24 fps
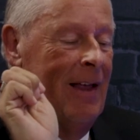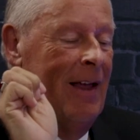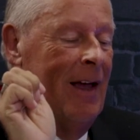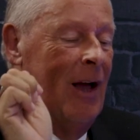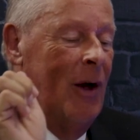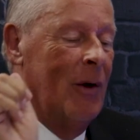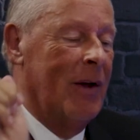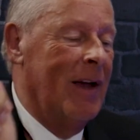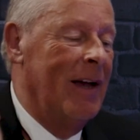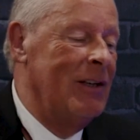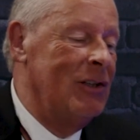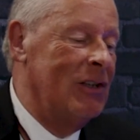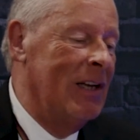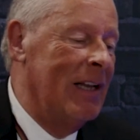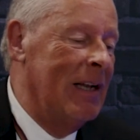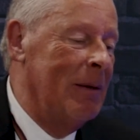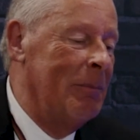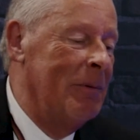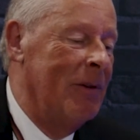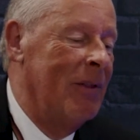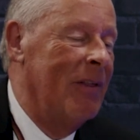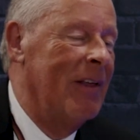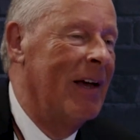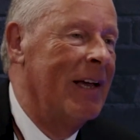Okay,
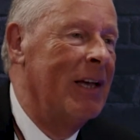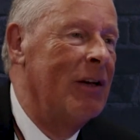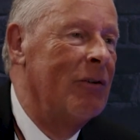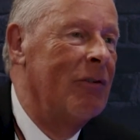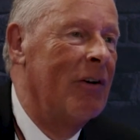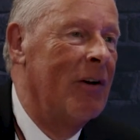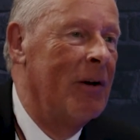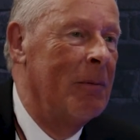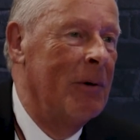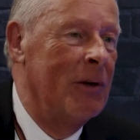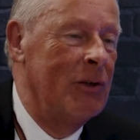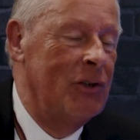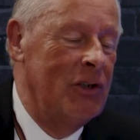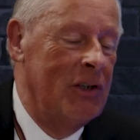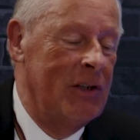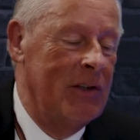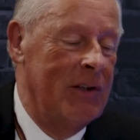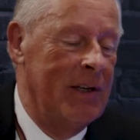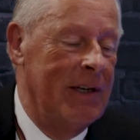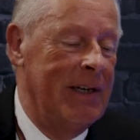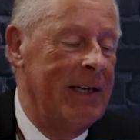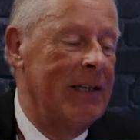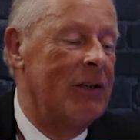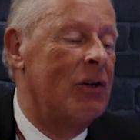gentlemen, thank you very much
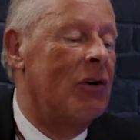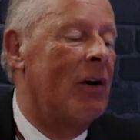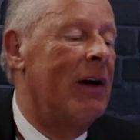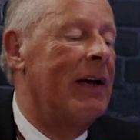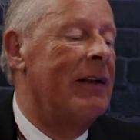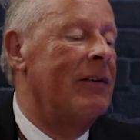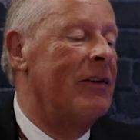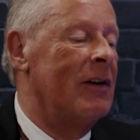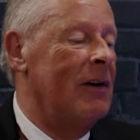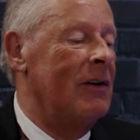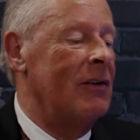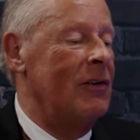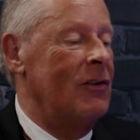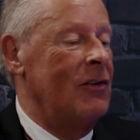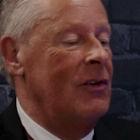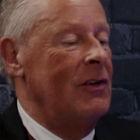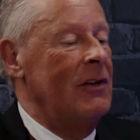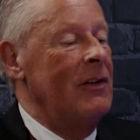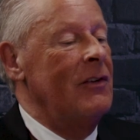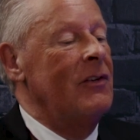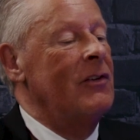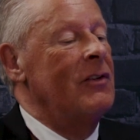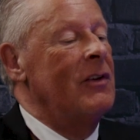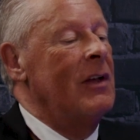indeed. Great
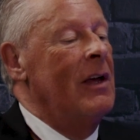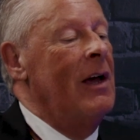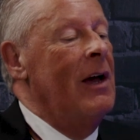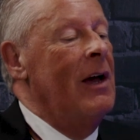answers.